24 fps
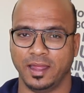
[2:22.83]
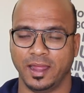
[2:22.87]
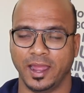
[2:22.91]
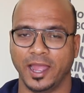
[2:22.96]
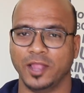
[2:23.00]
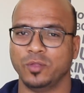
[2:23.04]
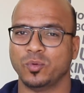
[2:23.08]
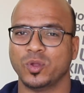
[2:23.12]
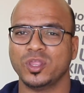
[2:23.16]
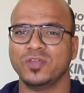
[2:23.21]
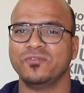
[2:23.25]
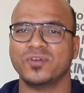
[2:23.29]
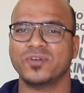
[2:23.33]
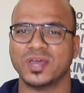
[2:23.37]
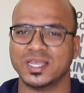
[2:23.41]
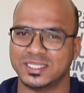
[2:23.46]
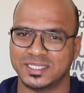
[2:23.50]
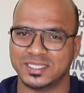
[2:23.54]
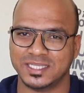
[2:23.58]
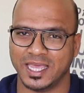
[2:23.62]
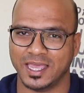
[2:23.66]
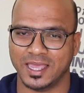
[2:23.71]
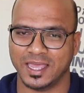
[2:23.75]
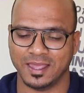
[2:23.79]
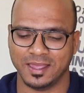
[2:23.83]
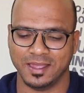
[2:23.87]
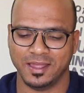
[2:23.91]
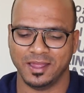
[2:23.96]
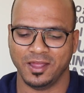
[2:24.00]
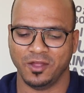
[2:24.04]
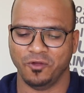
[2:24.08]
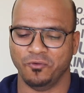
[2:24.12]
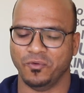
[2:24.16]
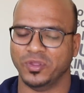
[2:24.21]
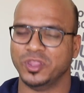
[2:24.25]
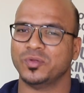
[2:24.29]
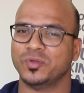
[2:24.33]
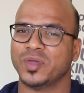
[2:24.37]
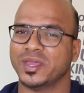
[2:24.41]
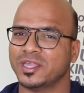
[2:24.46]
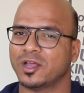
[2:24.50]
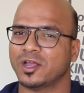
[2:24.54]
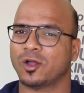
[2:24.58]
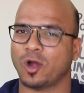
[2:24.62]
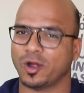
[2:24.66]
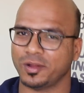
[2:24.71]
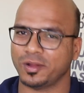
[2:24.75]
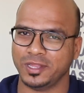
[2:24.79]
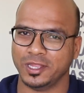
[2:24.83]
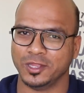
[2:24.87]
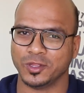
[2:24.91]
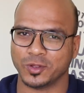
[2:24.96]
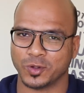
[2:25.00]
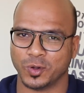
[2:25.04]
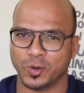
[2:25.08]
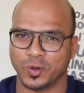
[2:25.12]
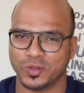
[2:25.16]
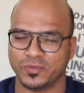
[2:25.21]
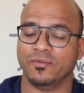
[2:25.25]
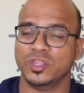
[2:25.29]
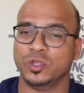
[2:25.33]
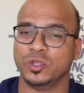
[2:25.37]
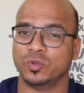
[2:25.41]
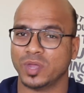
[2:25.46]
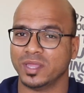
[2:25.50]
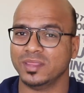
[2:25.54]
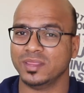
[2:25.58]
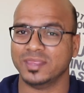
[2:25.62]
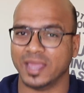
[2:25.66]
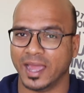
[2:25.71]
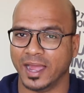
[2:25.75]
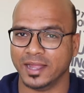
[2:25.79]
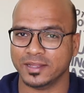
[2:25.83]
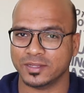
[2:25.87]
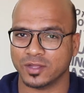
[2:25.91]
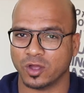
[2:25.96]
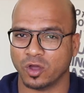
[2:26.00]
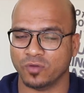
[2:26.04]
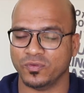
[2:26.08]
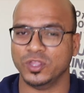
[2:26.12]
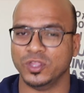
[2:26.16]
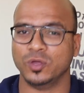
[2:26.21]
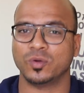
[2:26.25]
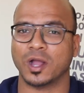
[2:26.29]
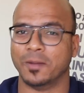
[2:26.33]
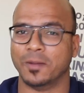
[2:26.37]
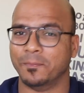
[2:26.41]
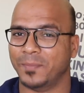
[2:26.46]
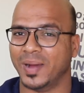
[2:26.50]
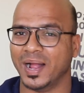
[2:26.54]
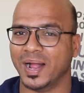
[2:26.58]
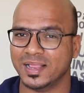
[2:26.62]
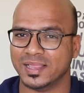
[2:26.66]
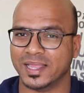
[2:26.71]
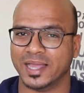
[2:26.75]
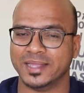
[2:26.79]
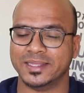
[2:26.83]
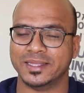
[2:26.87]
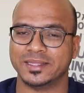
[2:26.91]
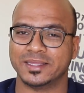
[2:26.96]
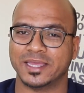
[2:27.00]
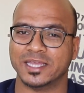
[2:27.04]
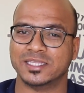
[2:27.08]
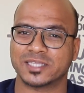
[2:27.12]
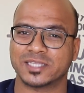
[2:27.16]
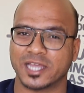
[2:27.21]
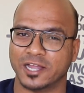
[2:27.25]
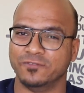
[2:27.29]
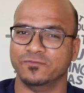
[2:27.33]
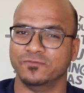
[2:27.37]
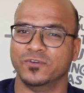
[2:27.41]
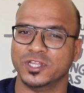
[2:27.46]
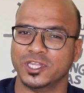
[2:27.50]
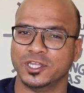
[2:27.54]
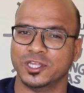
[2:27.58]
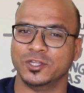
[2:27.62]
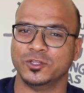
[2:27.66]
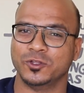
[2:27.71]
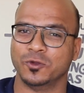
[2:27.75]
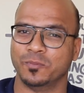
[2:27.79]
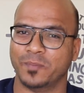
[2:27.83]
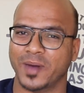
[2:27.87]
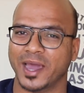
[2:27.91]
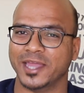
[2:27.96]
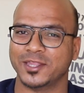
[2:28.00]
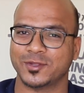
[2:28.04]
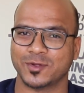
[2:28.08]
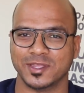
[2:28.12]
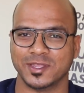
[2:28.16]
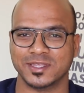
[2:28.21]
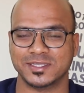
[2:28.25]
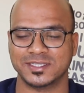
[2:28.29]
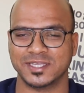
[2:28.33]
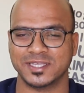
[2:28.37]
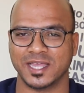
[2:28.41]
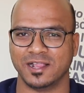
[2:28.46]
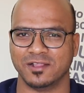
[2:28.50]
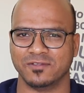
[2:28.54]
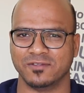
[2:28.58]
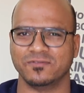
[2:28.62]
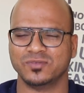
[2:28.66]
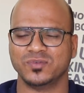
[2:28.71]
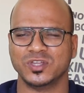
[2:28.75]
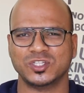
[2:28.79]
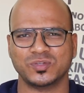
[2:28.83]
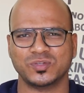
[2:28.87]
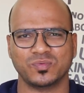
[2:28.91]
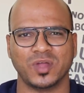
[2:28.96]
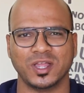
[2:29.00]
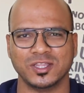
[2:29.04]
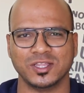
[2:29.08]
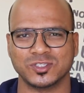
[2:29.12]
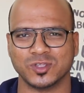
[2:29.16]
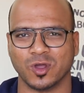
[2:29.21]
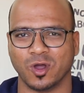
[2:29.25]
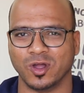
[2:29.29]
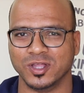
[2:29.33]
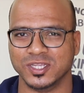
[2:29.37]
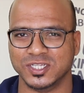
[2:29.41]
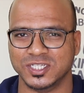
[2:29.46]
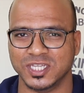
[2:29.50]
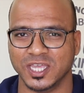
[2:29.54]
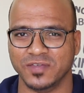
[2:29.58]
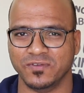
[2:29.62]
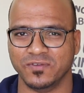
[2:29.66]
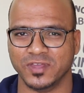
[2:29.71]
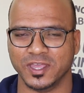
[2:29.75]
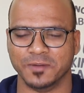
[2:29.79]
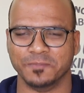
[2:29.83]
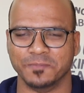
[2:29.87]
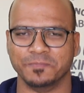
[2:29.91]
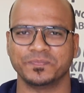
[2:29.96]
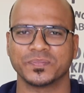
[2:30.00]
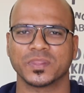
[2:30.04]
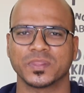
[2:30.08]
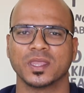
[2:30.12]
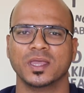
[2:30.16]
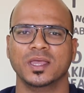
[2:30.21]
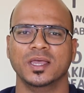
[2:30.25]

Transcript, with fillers: And what if I say, when you write a Kotlin code, when you run that or when you compile that, it gets converted into bytecode itself, which runs on JVM.